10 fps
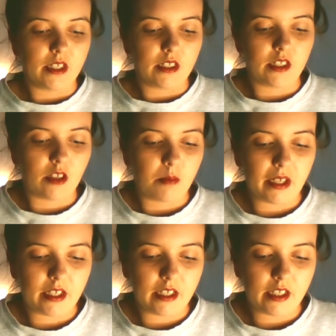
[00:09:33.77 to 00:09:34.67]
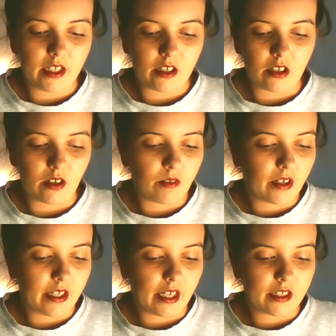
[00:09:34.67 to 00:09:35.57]
Sarah Blakely
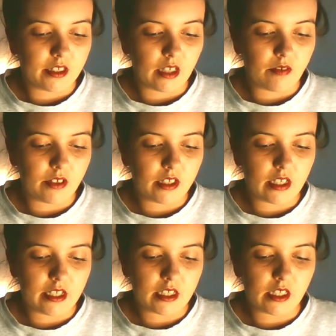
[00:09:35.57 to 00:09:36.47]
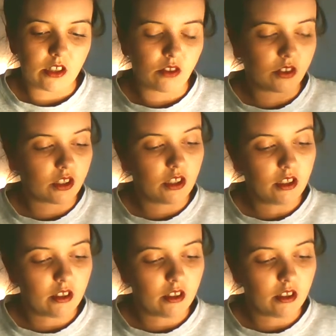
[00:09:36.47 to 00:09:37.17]
Cartwright and David Leslie Johnson.